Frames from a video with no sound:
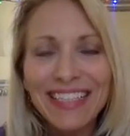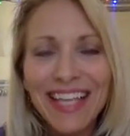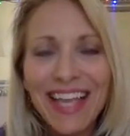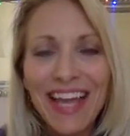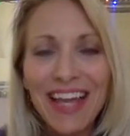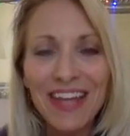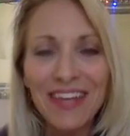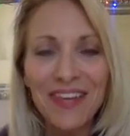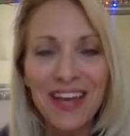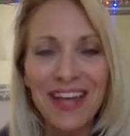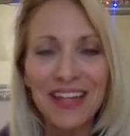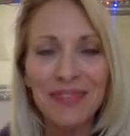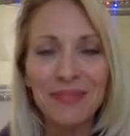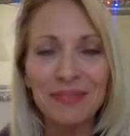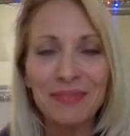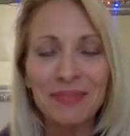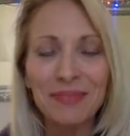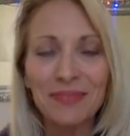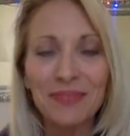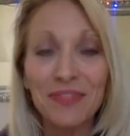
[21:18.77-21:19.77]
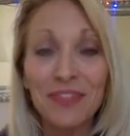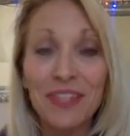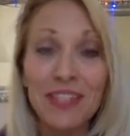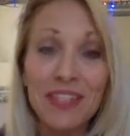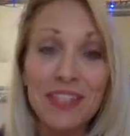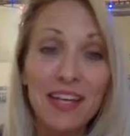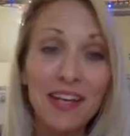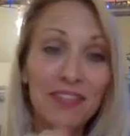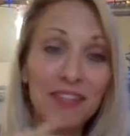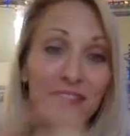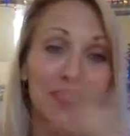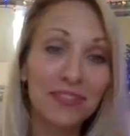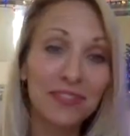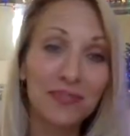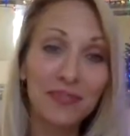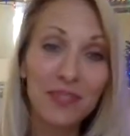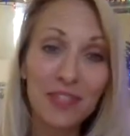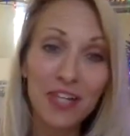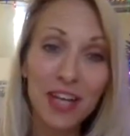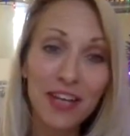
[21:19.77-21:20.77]
Anyway, fun stuff.
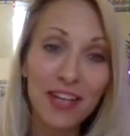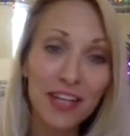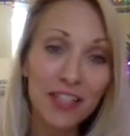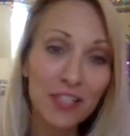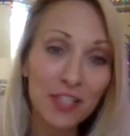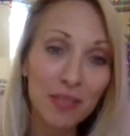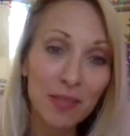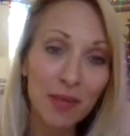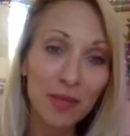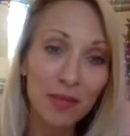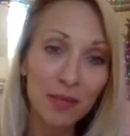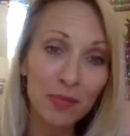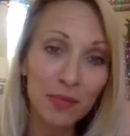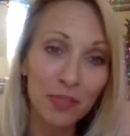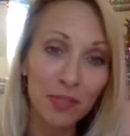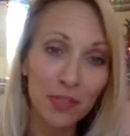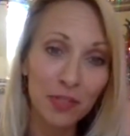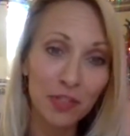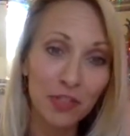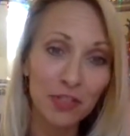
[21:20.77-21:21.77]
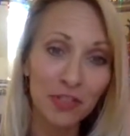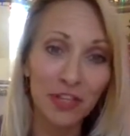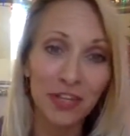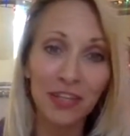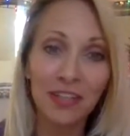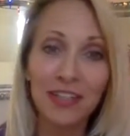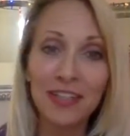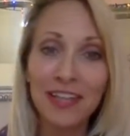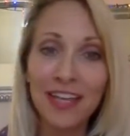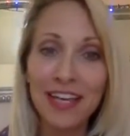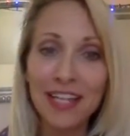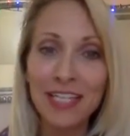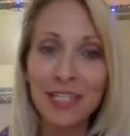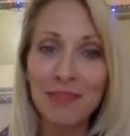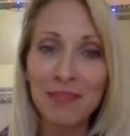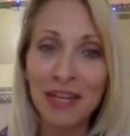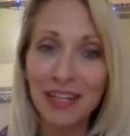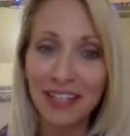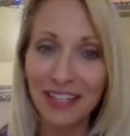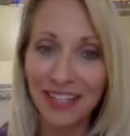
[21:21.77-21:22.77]
Sorry, that's just my own personal
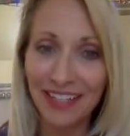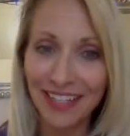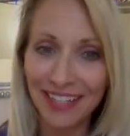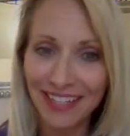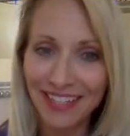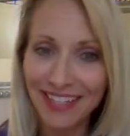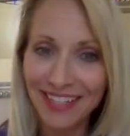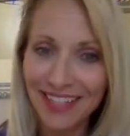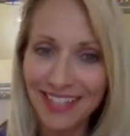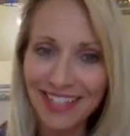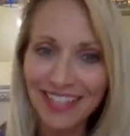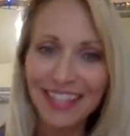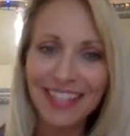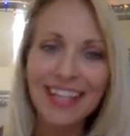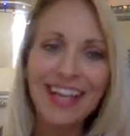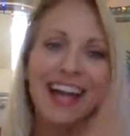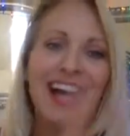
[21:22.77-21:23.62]
experience.